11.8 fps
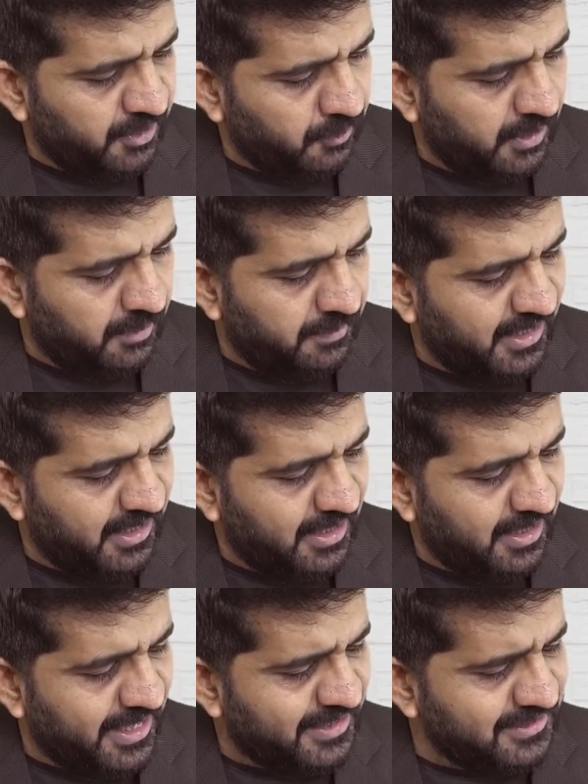will be
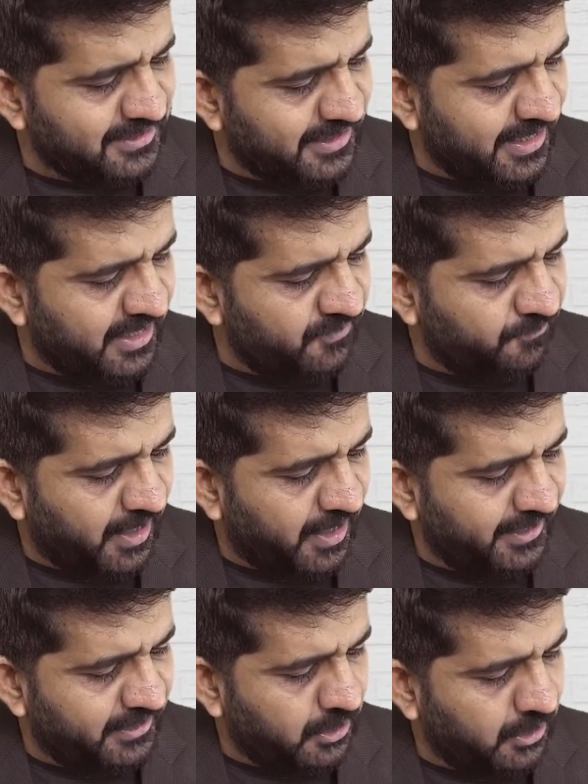less than
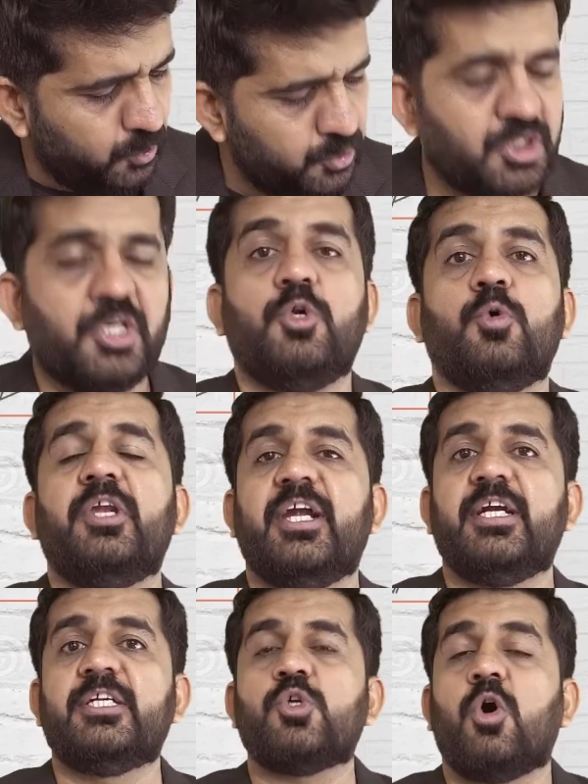5,000
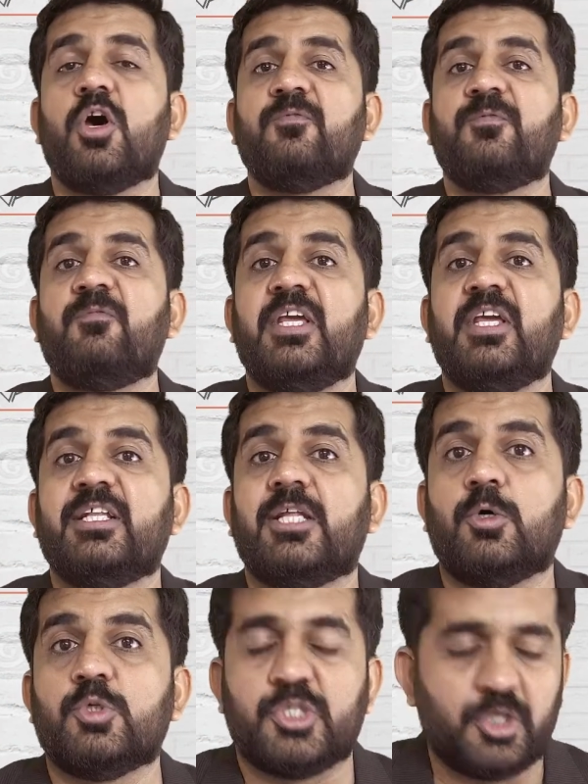units or
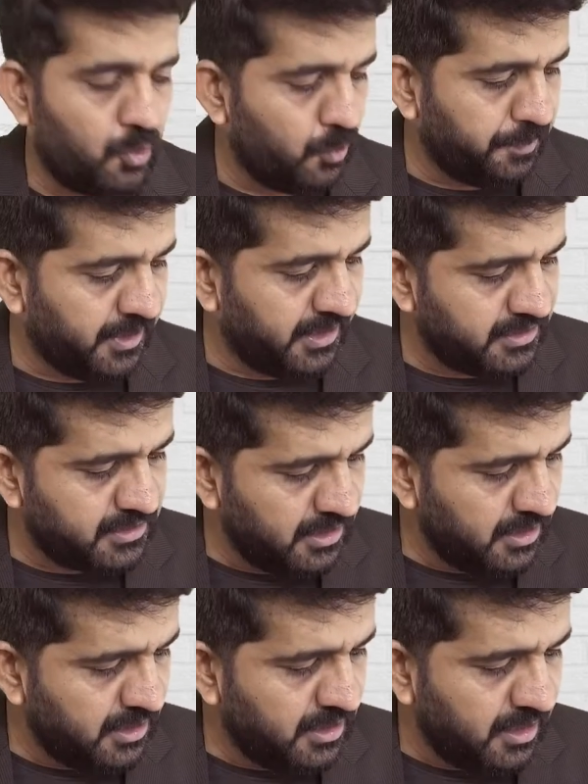50,000 rupees,
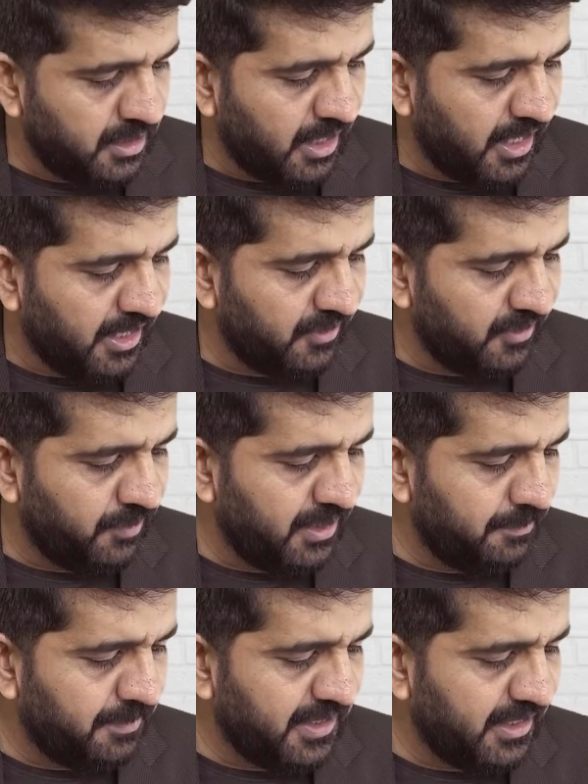I will
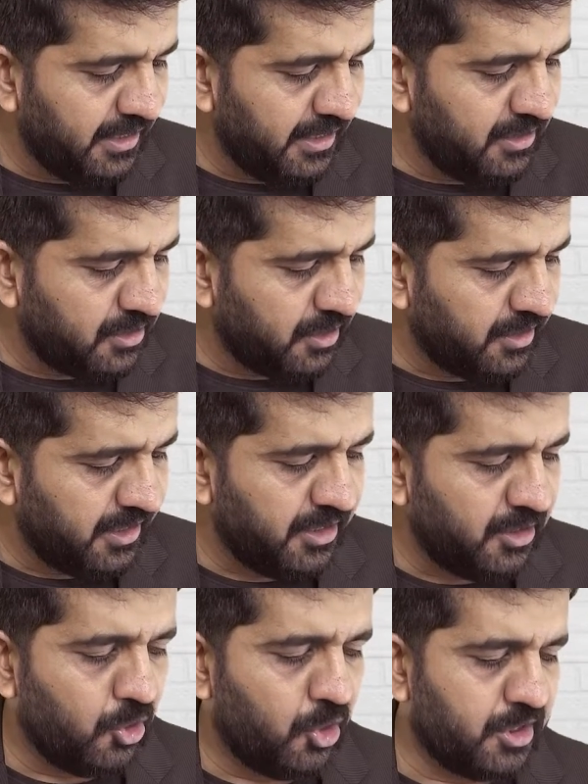be
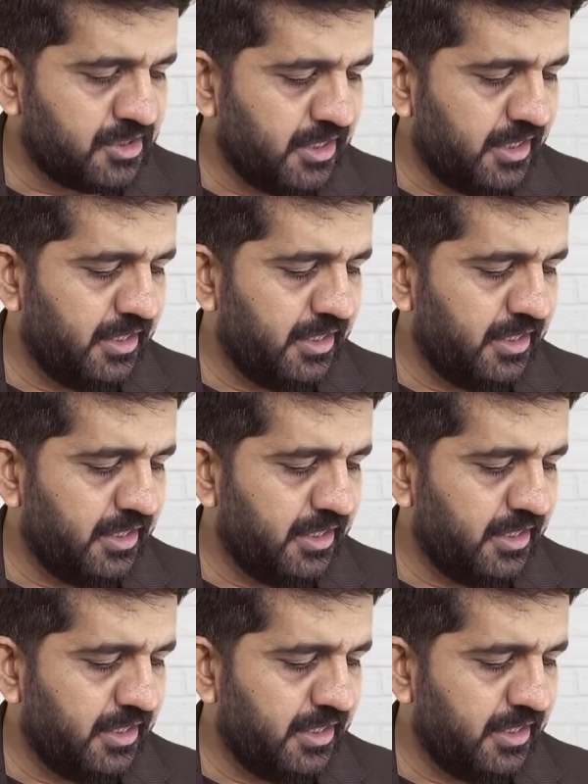incurring losses.